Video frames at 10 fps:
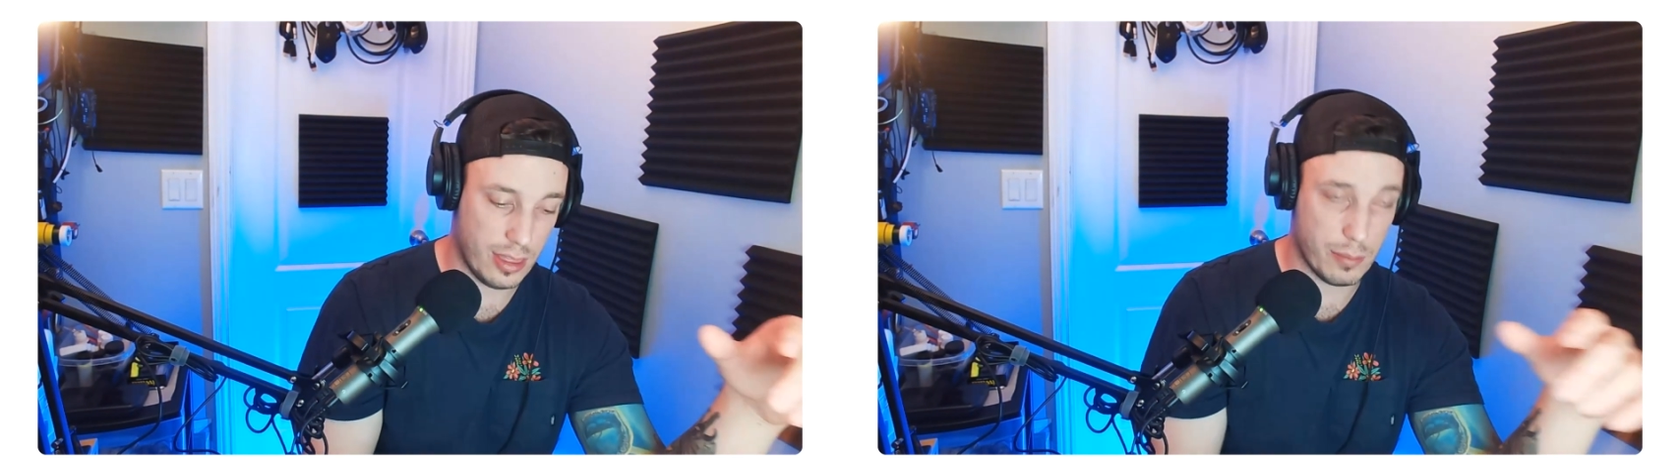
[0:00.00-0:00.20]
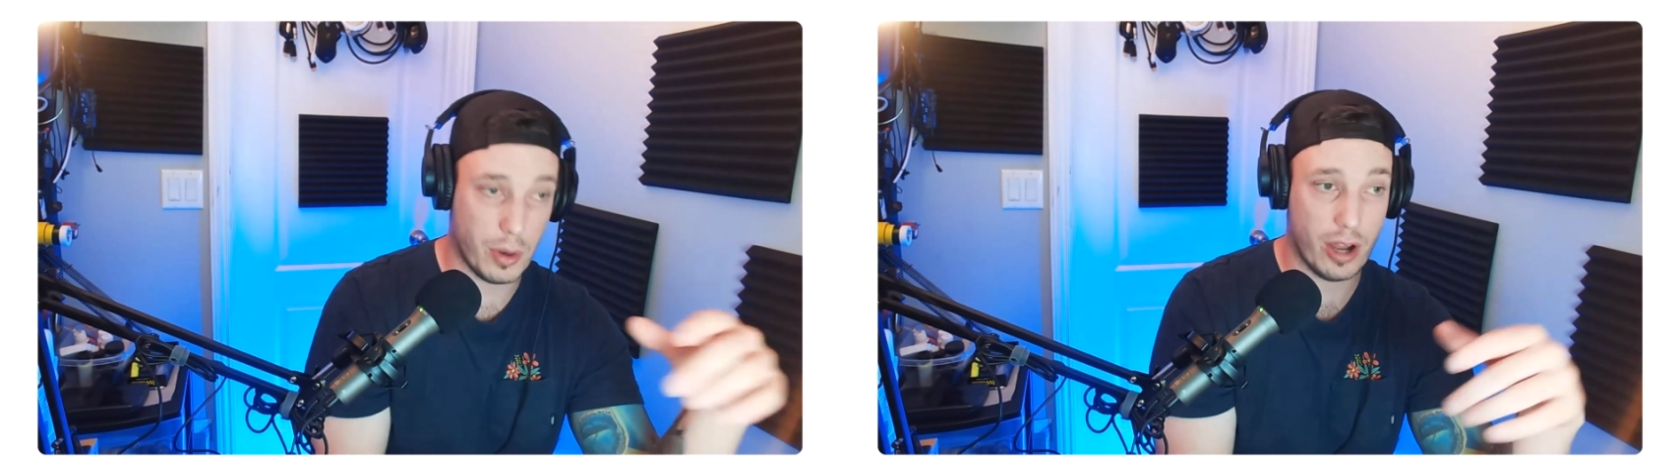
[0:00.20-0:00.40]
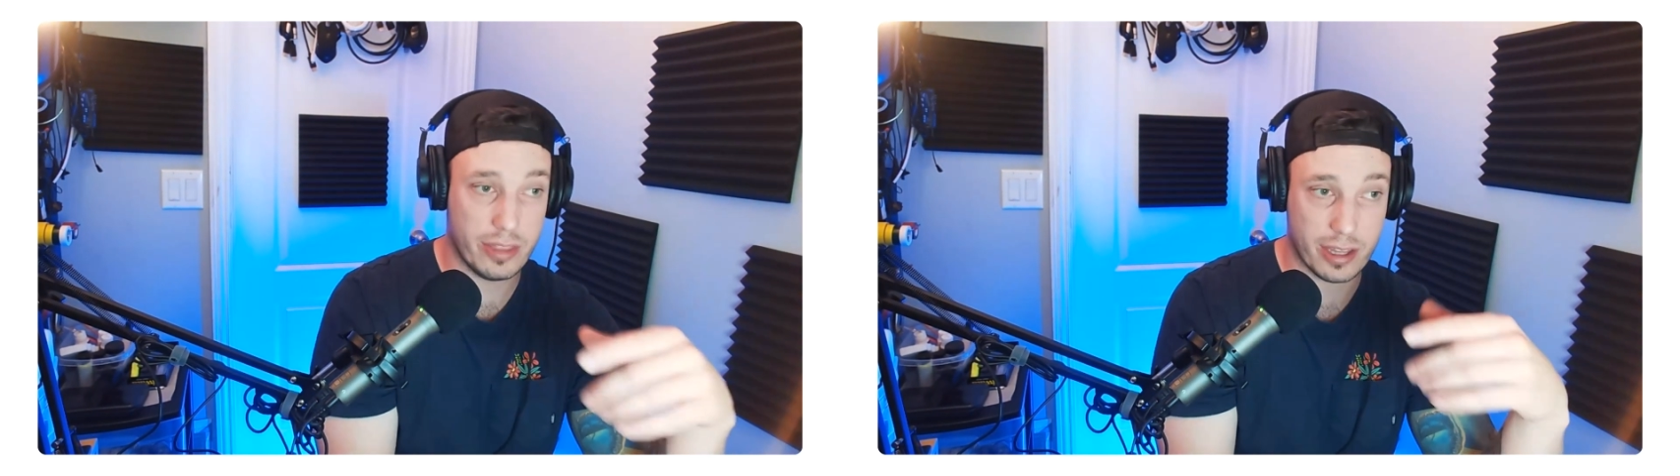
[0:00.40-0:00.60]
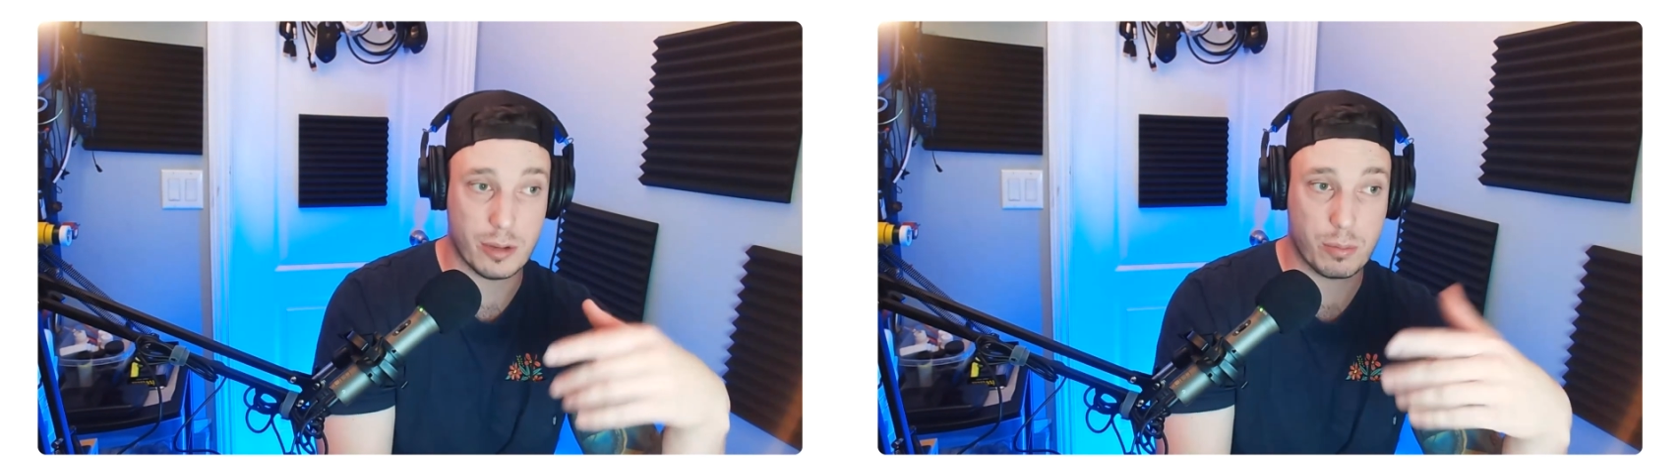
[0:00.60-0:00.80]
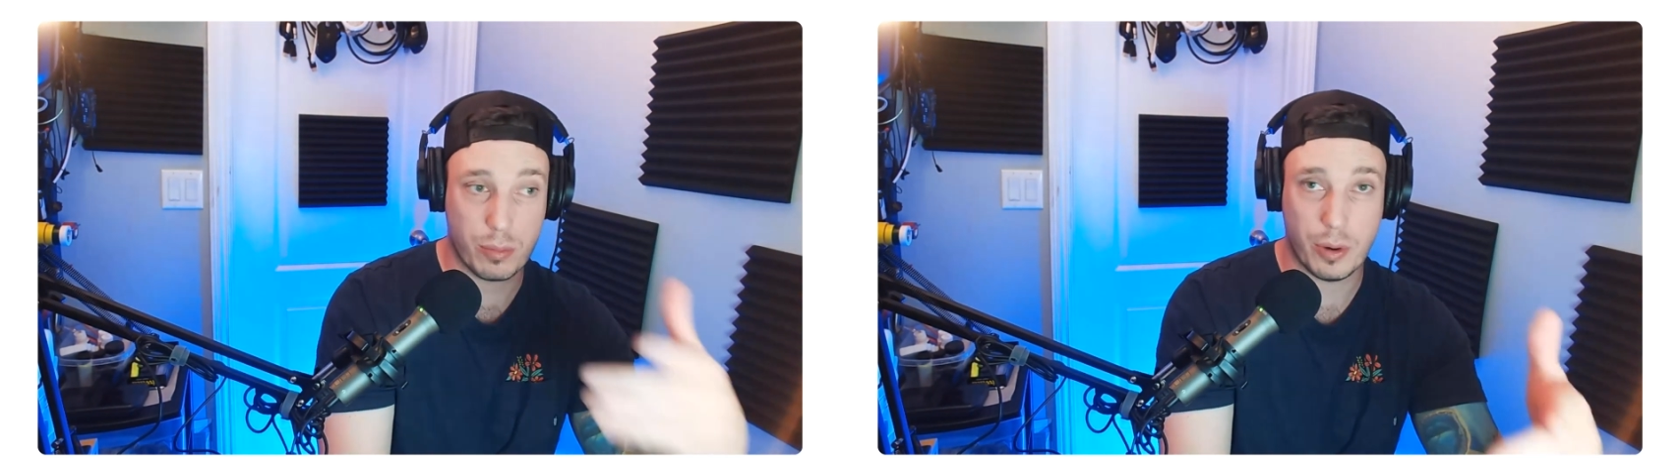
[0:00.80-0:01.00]
mod that
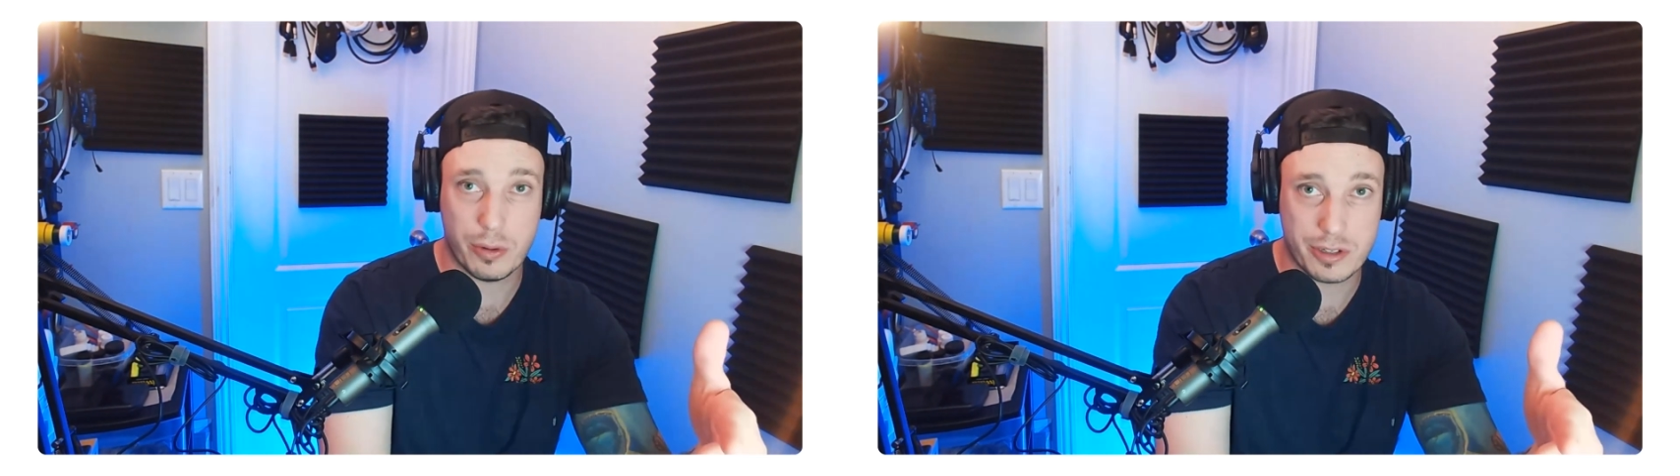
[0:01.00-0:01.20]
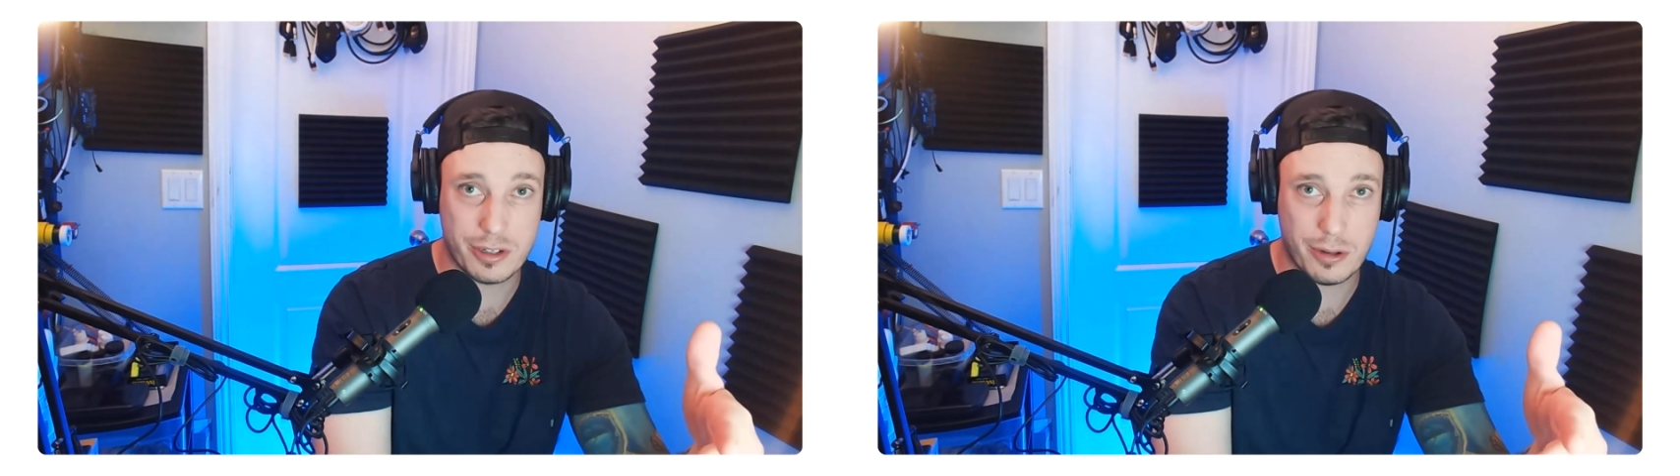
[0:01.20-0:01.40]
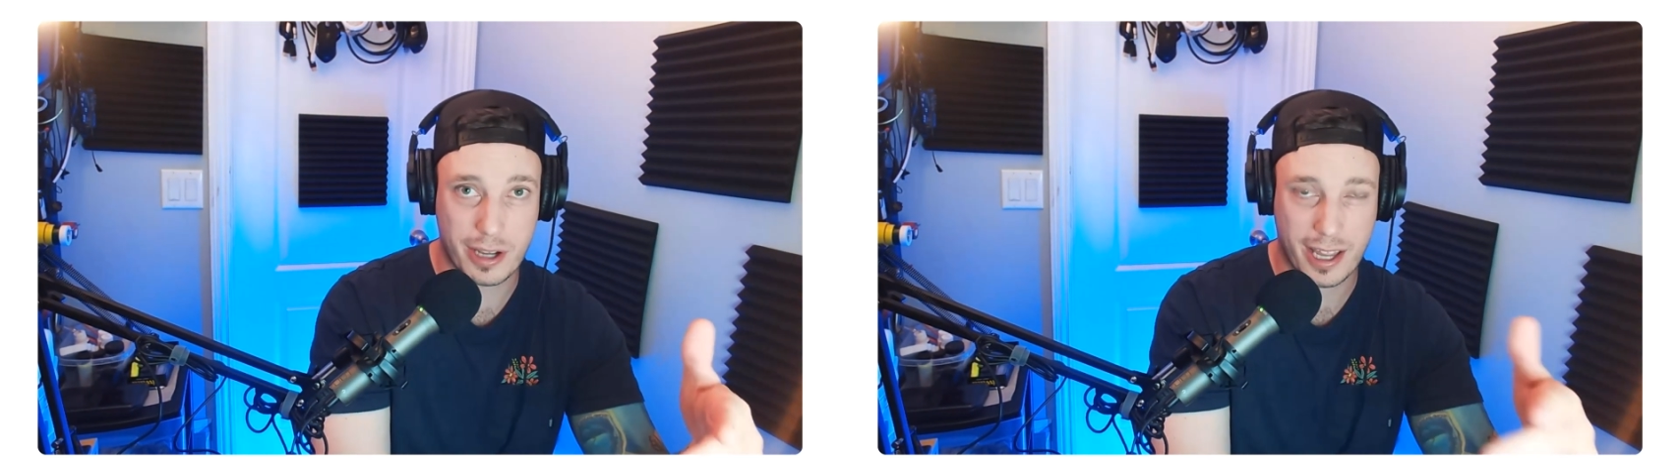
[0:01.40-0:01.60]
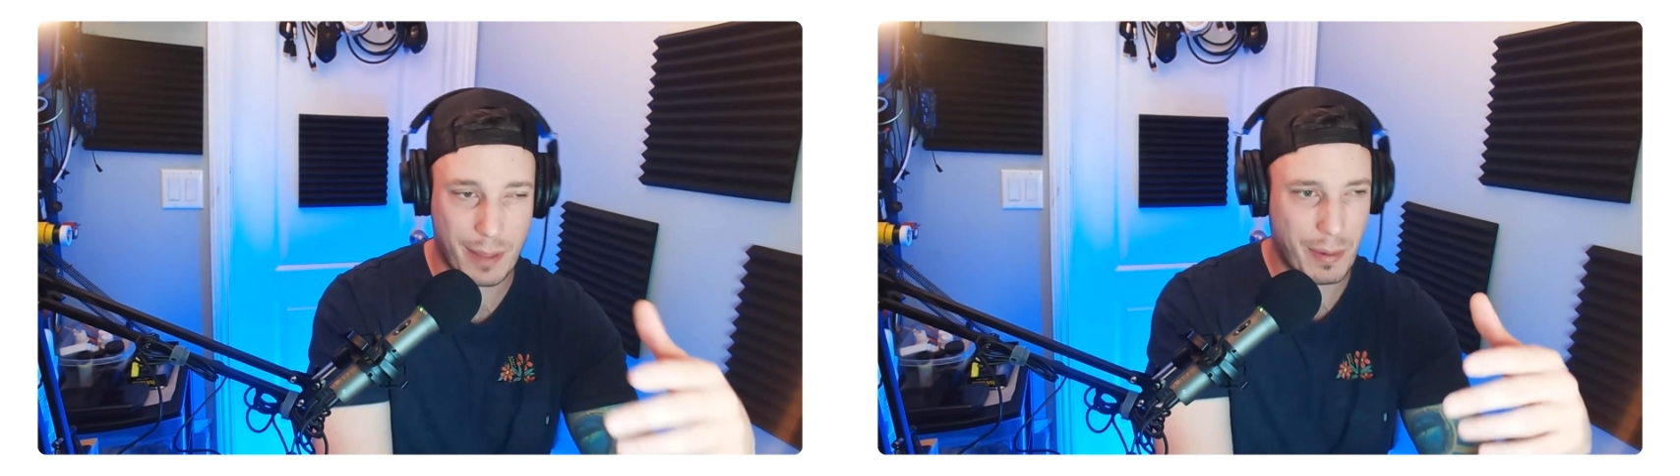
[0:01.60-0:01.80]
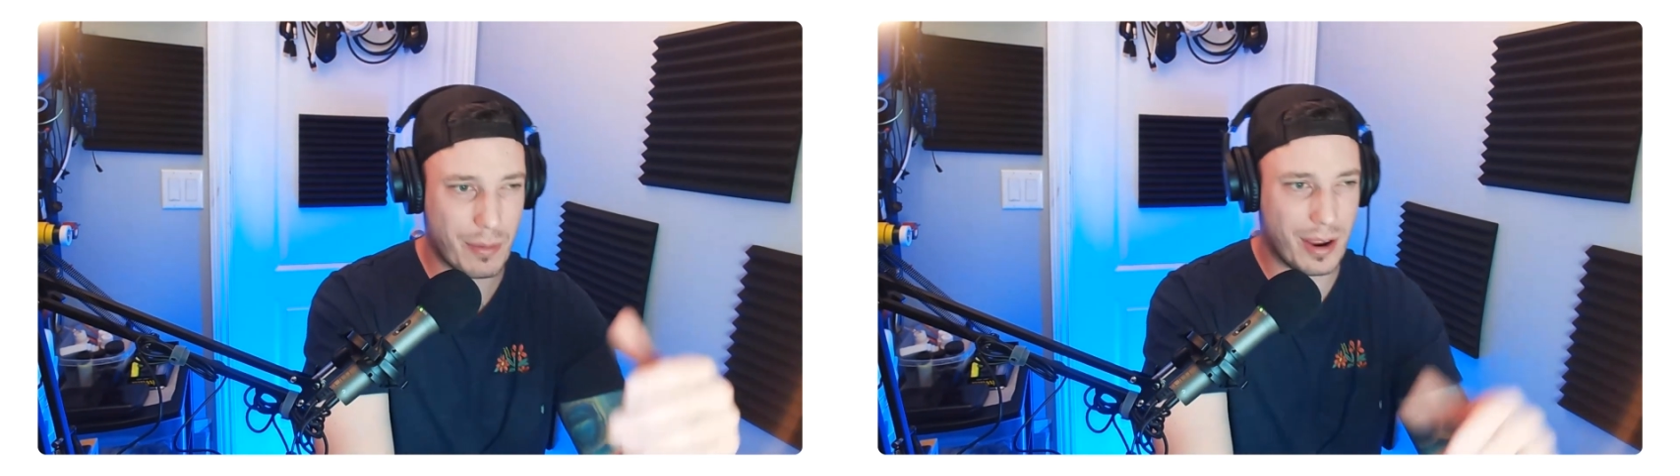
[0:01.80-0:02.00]
you proposed doing. And I
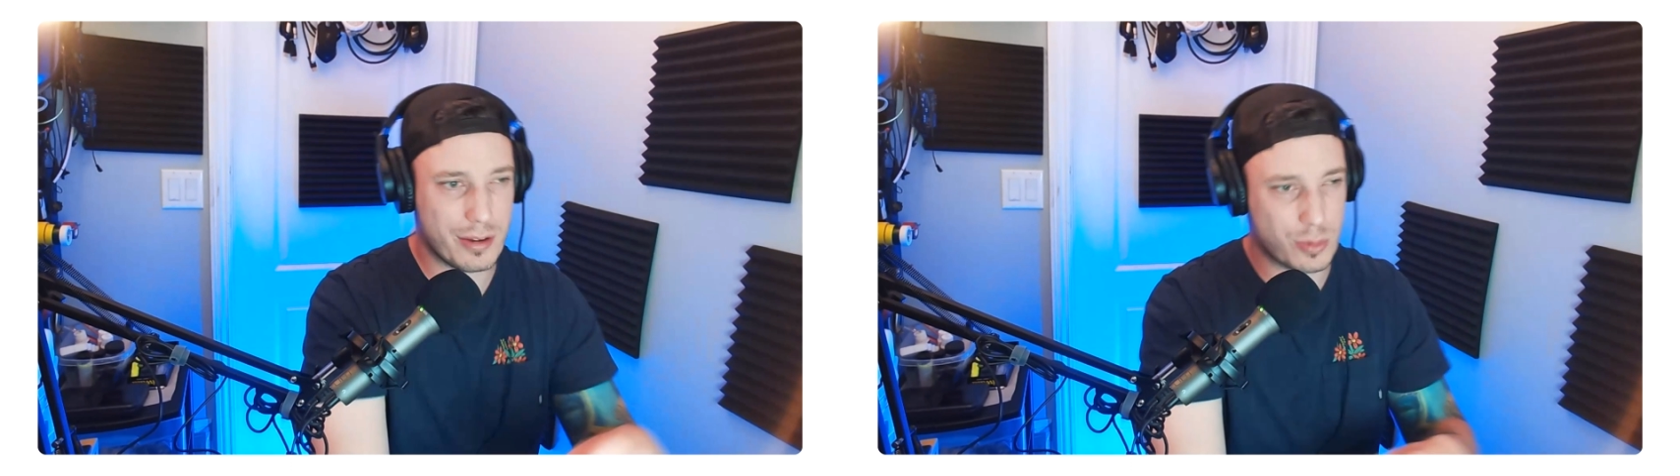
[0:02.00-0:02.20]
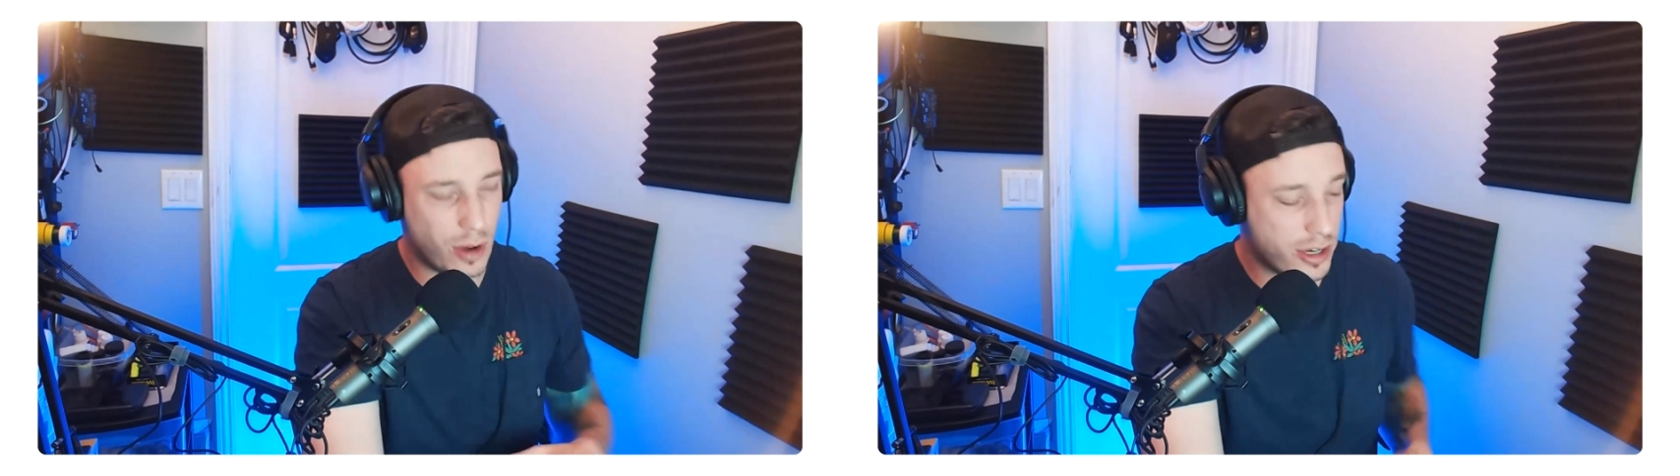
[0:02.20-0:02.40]
remember I was